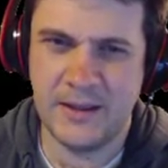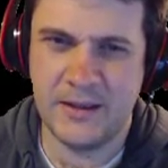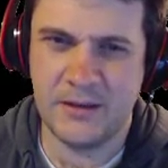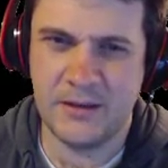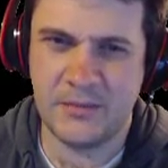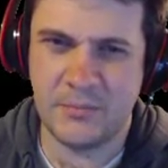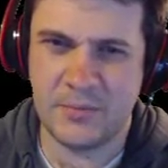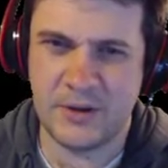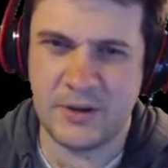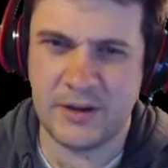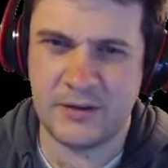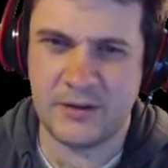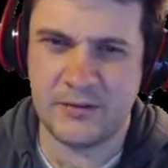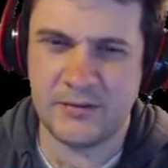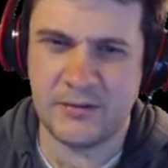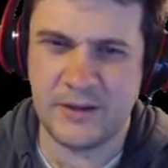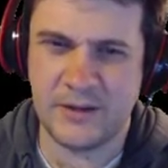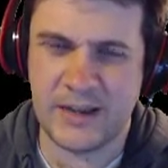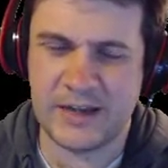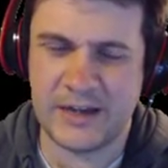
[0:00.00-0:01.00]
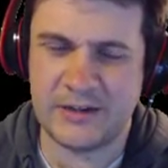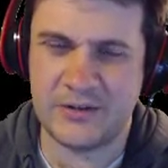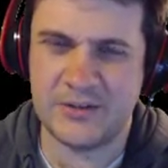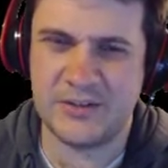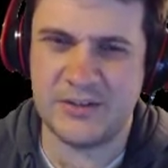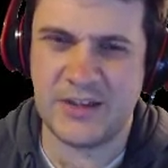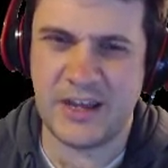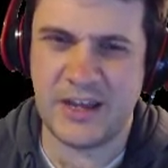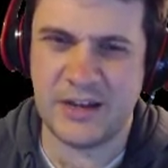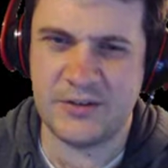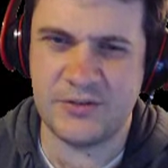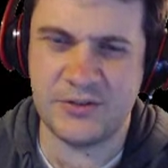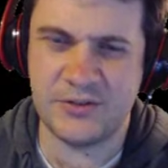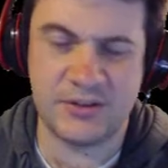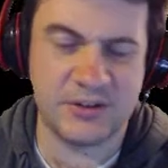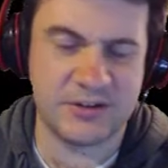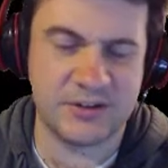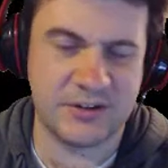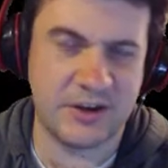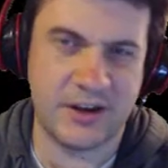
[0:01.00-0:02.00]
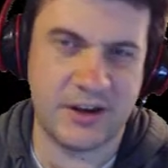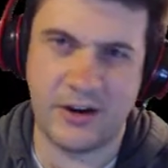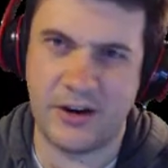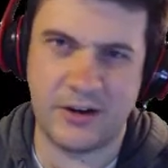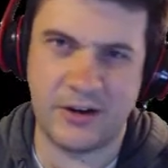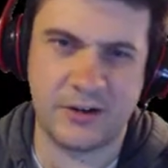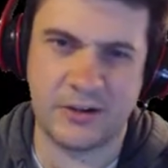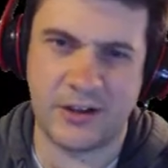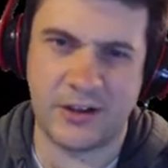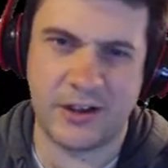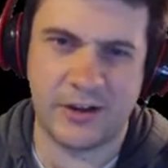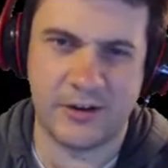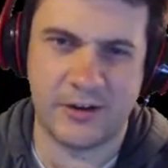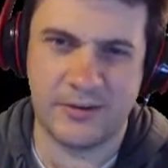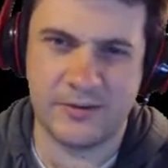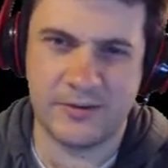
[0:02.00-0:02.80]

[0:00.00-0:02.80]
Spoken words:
But, like you said, she's not our client.